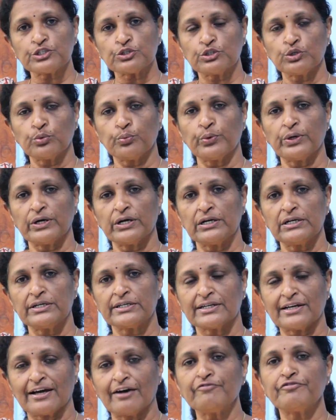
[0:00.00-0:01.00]
into the
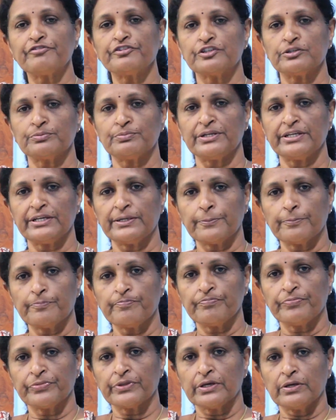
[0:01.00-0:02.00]
world comfortably
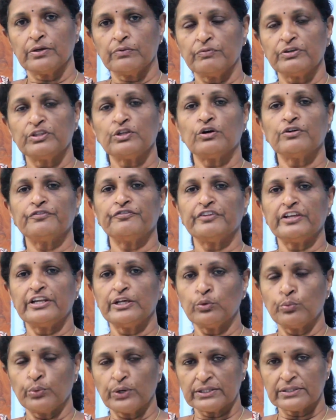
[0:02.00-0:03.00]
without
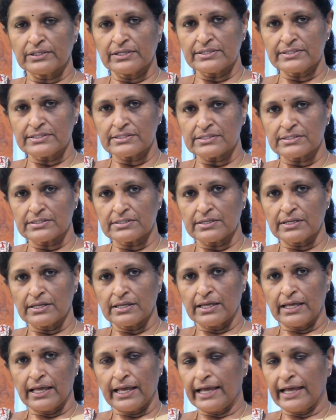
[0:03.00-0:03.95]
feeling worthless,